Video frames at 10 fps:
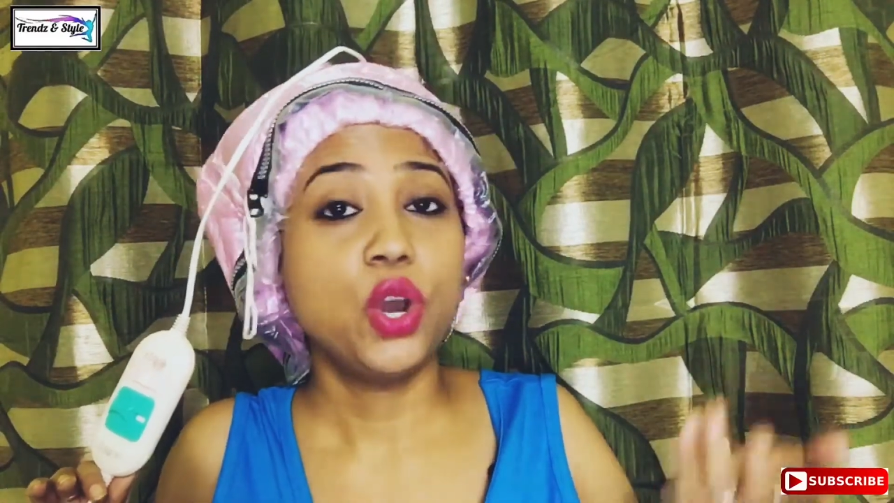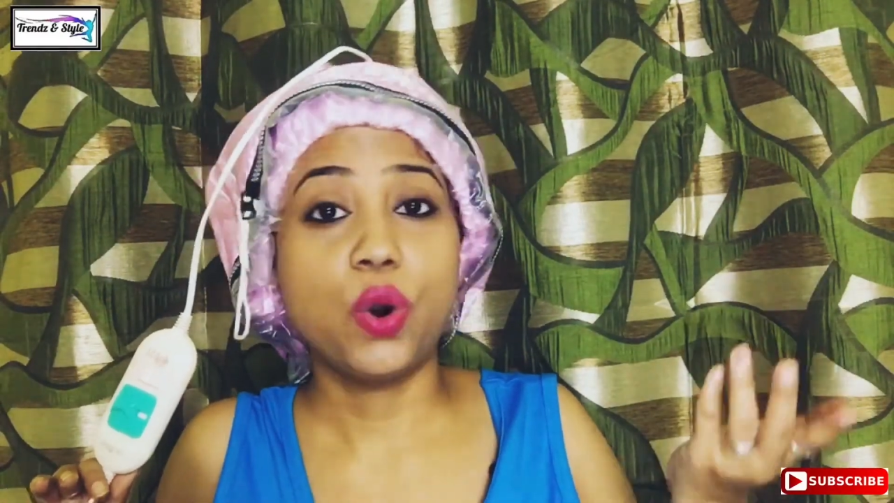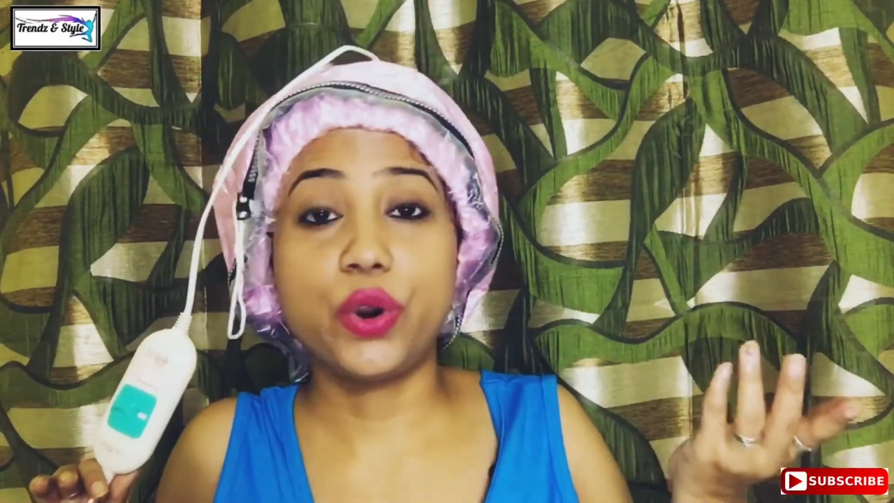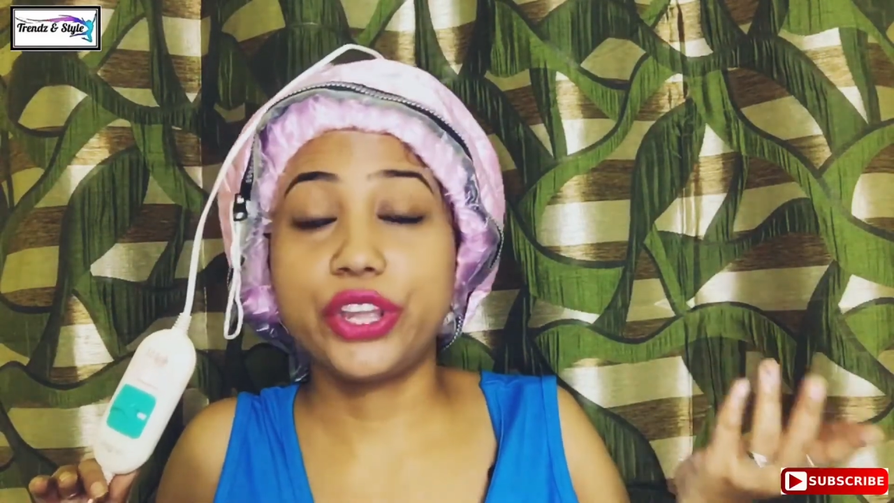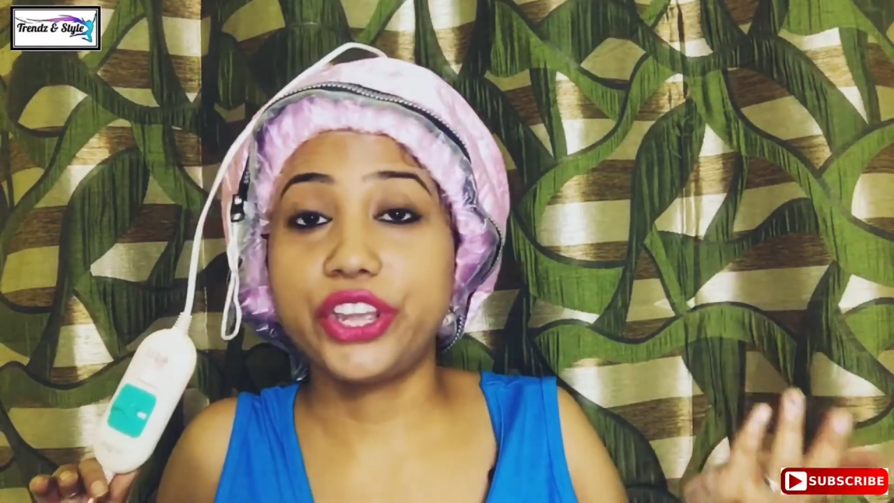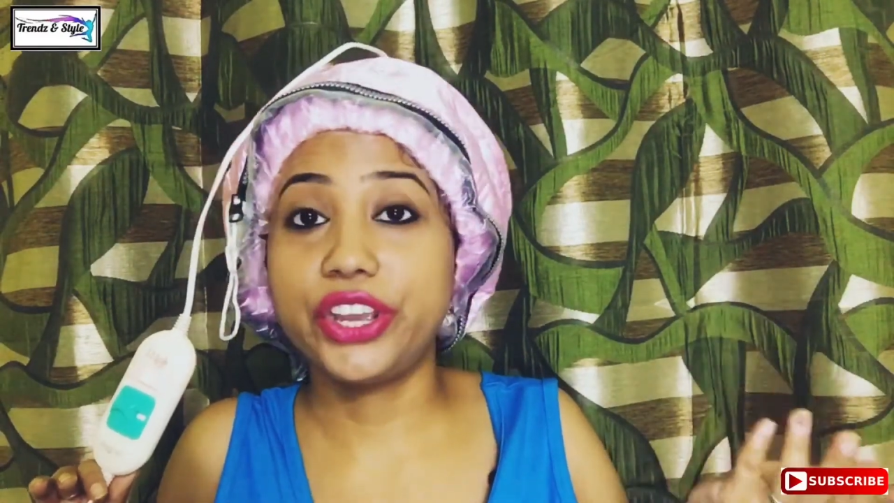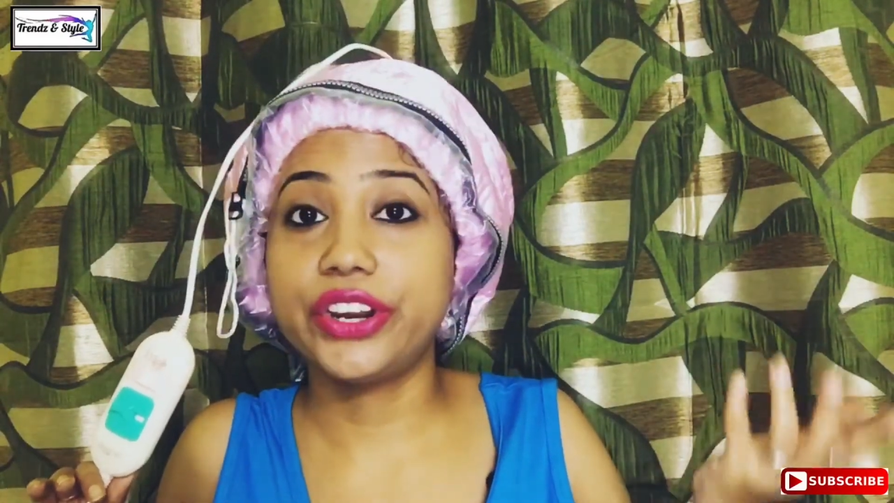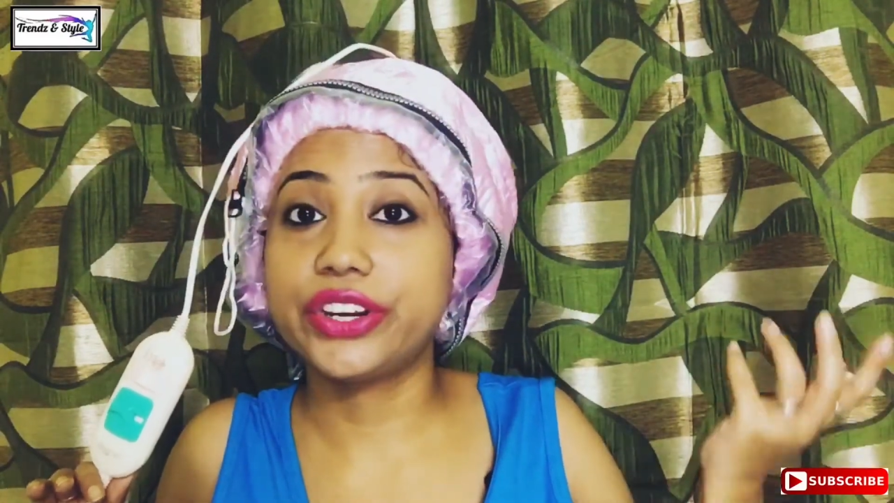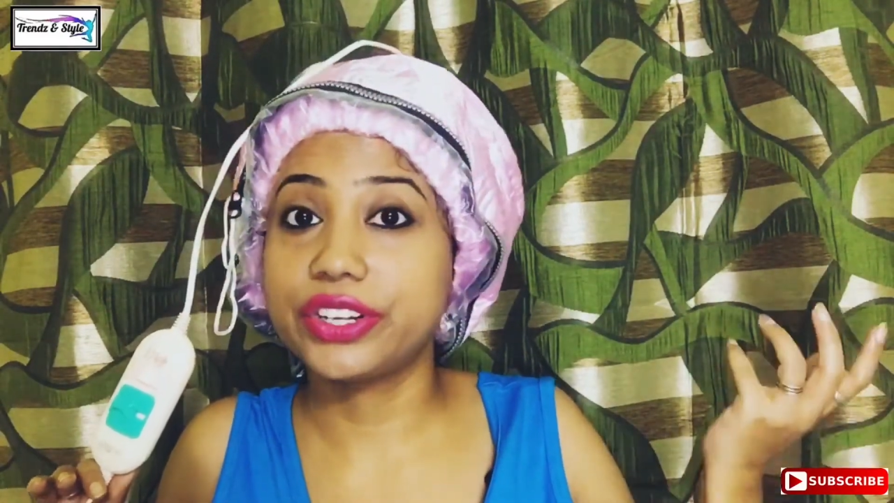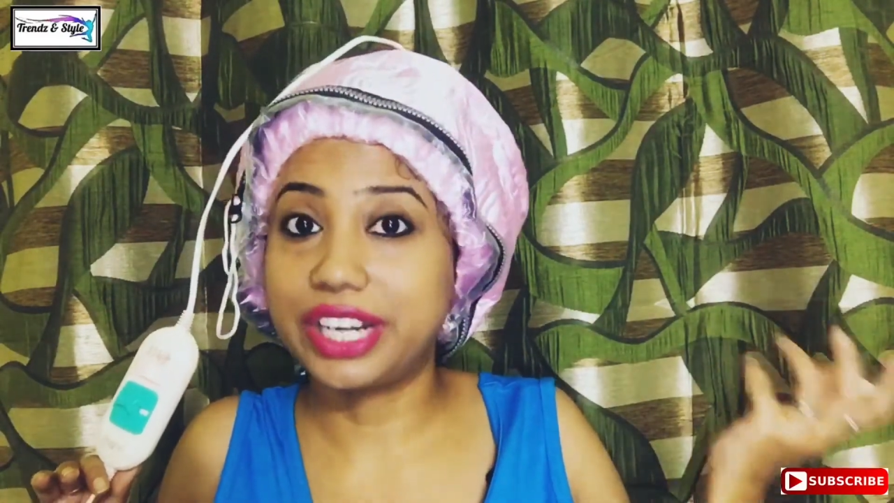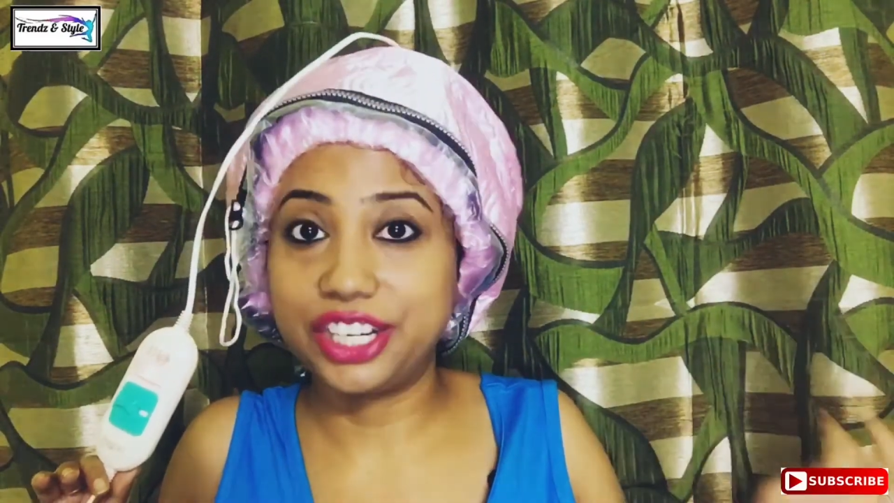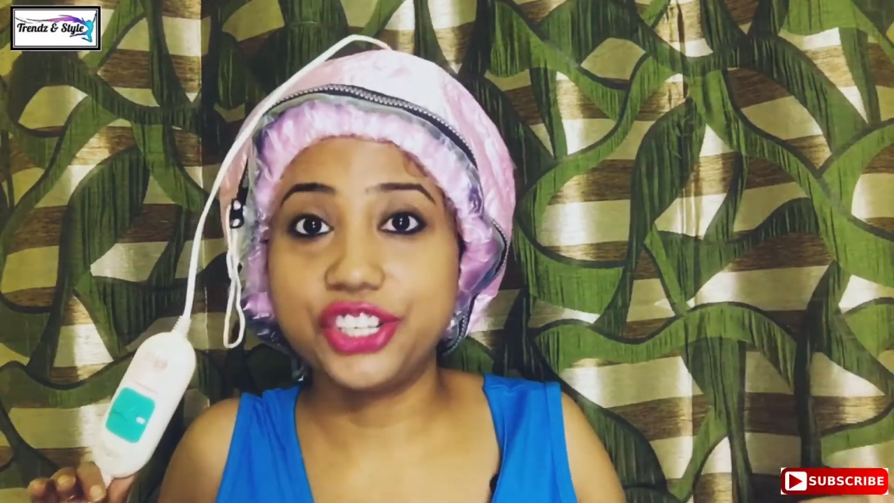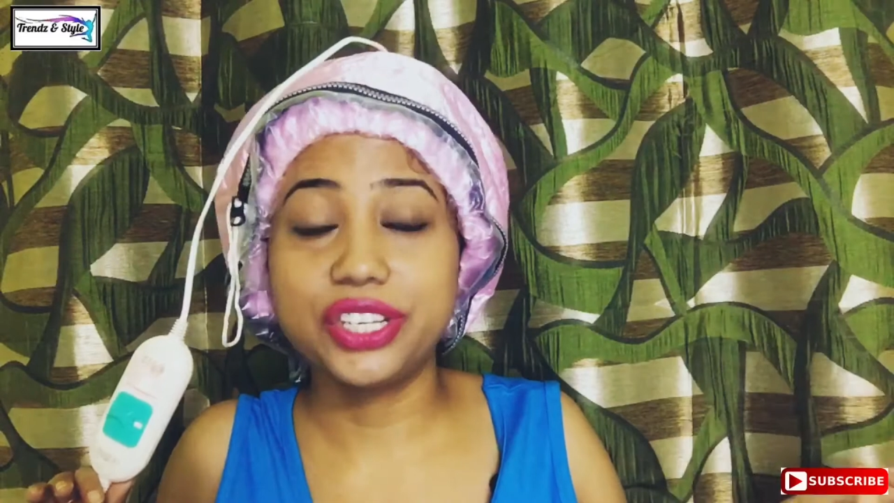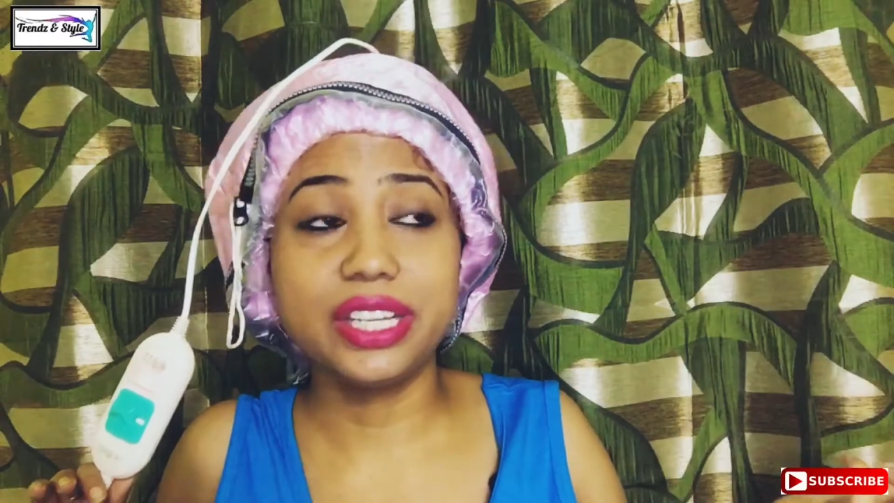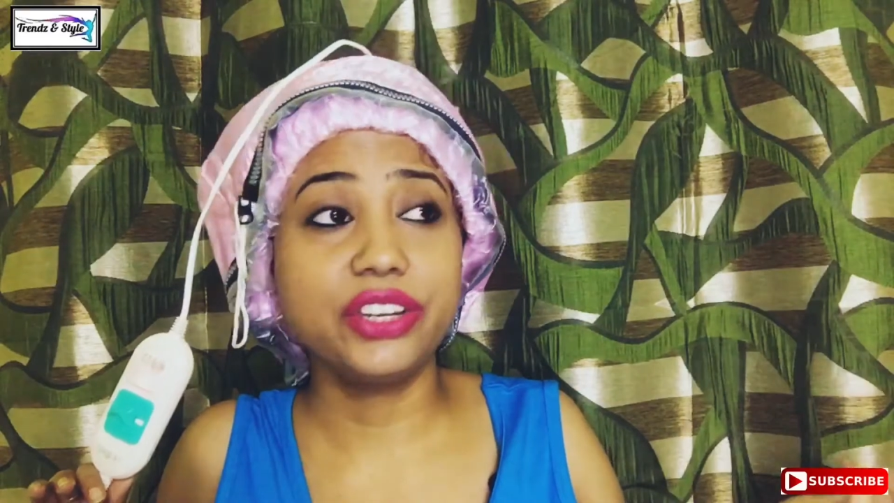or hair
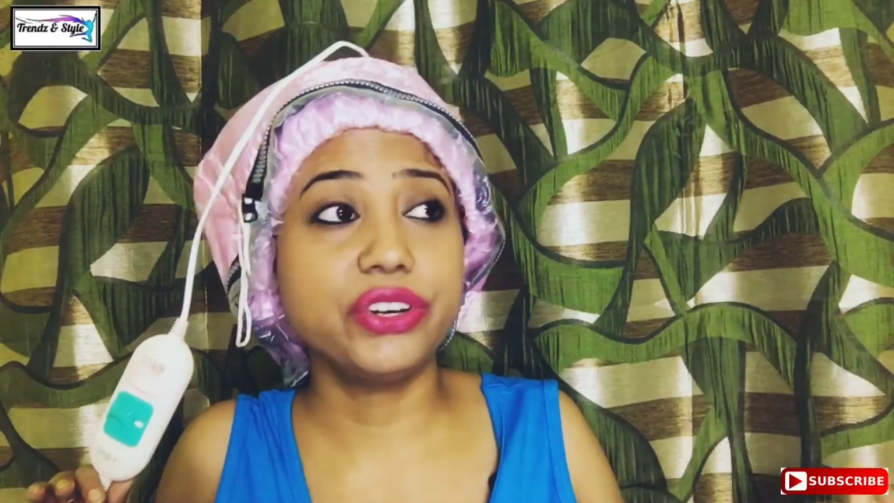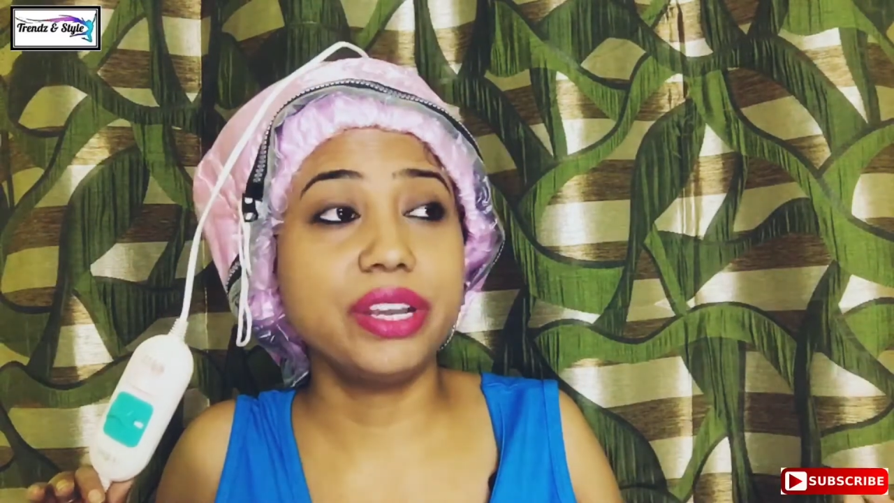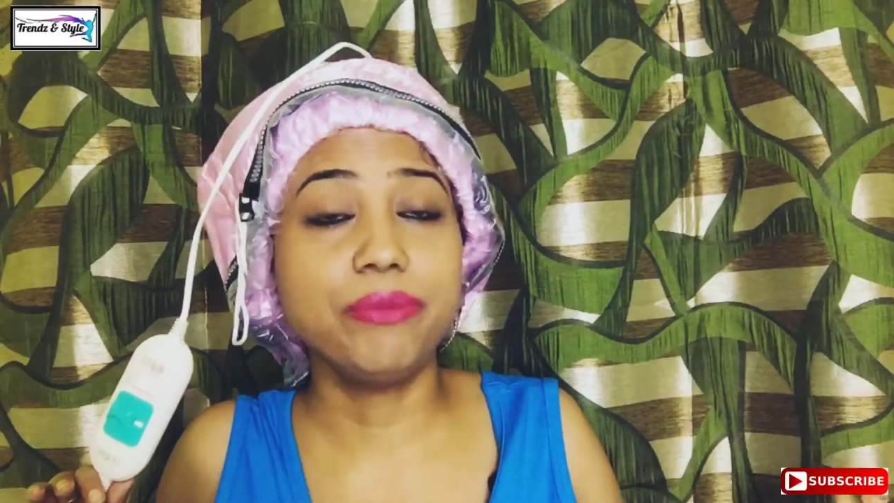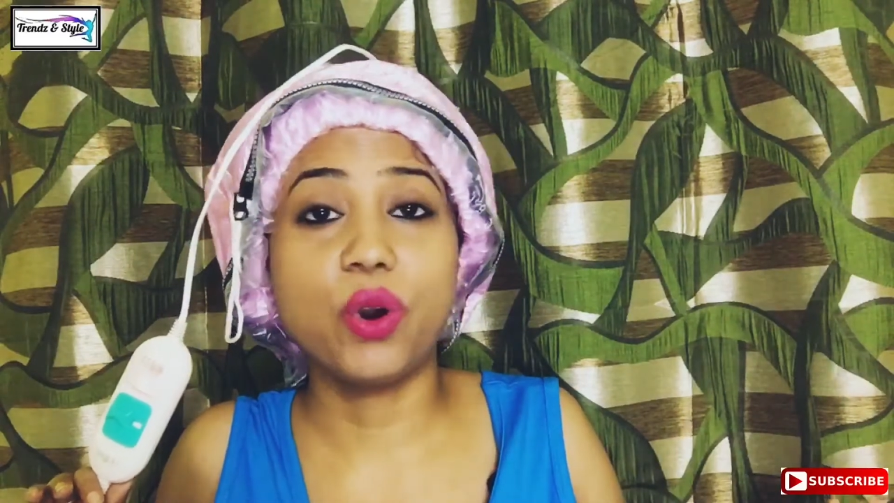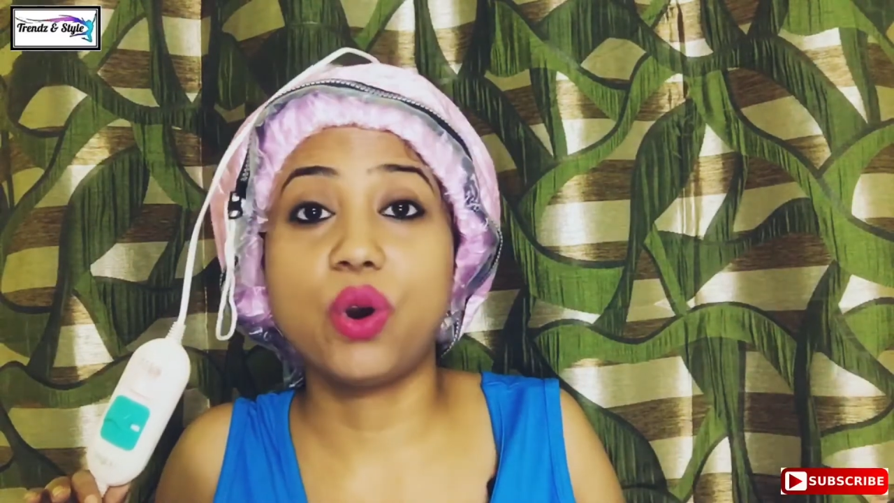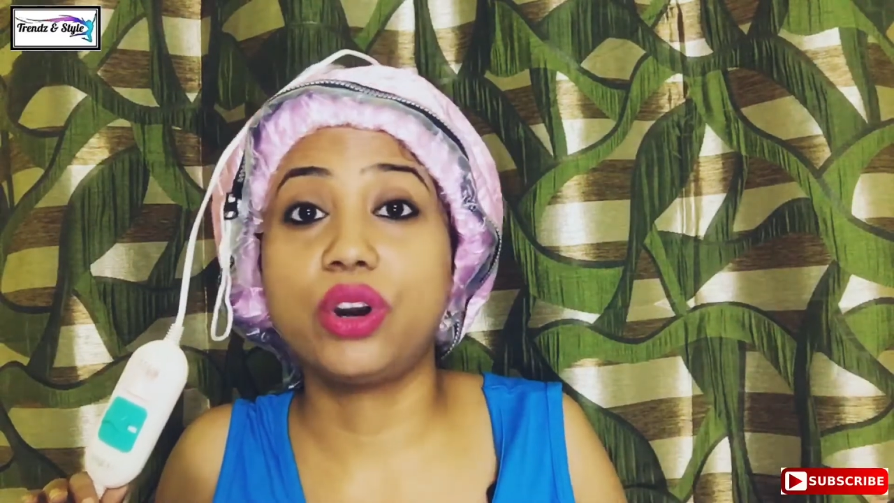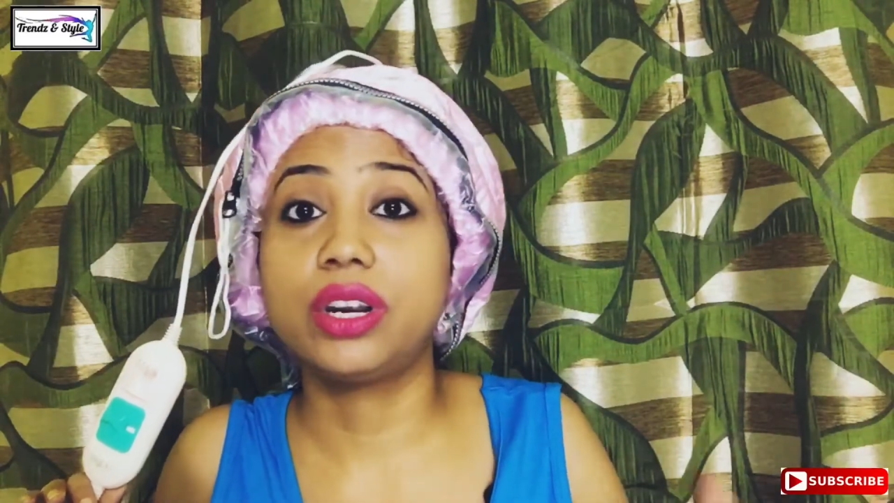conditioning cream or